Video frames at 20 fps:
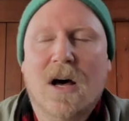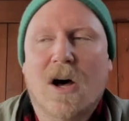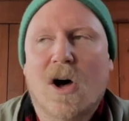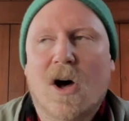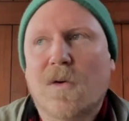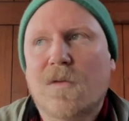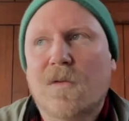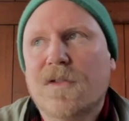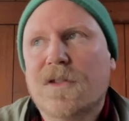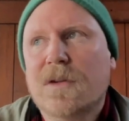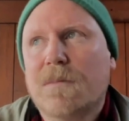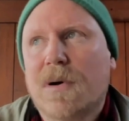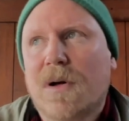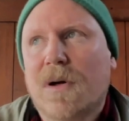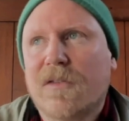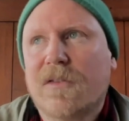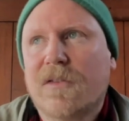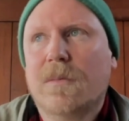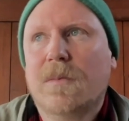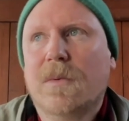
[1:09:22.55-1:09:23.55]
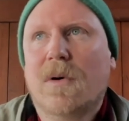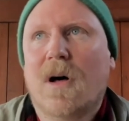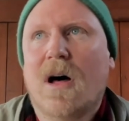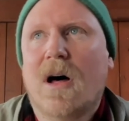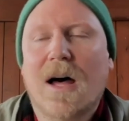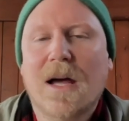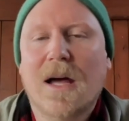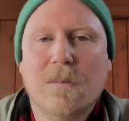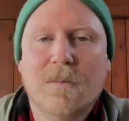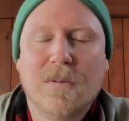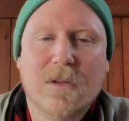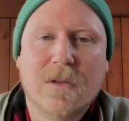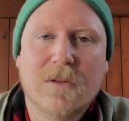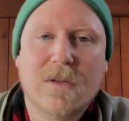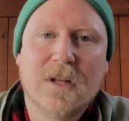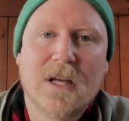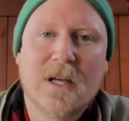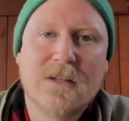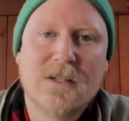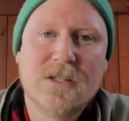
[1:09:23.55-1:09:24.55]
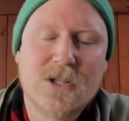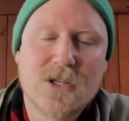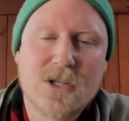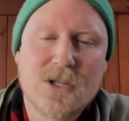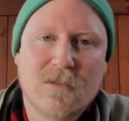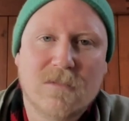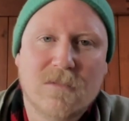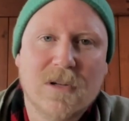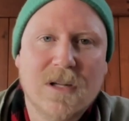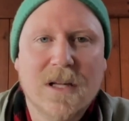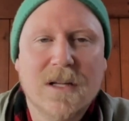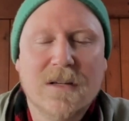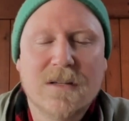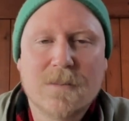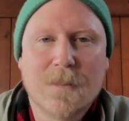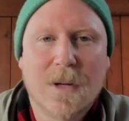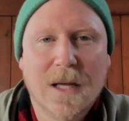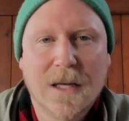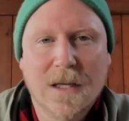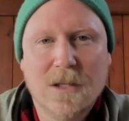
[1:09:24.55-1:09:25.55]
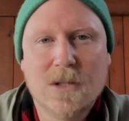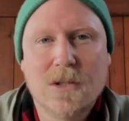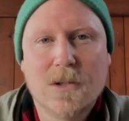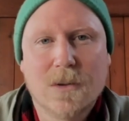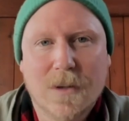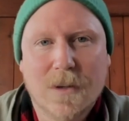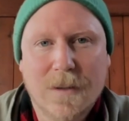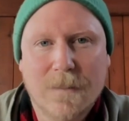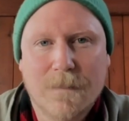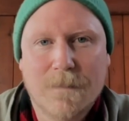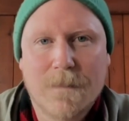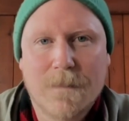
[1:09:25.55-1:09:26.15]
over the possible hype that their digital release might enjoy.